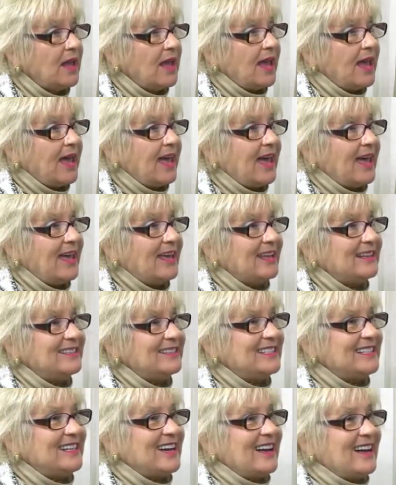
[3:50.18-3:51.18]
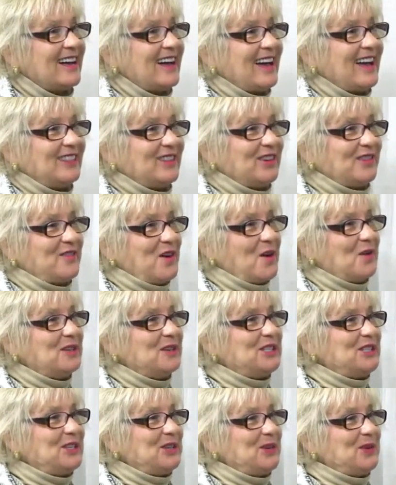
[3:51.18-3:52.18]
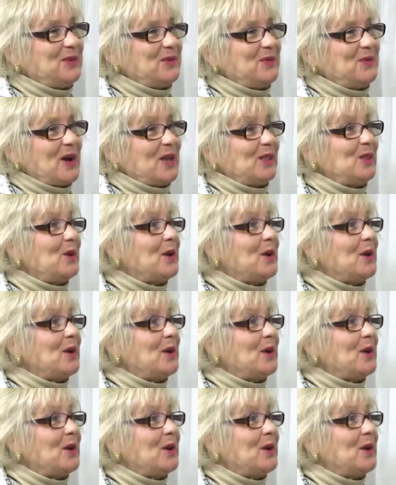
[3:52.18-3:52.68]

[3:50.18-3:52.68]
And uh, mm. I look forward to uh,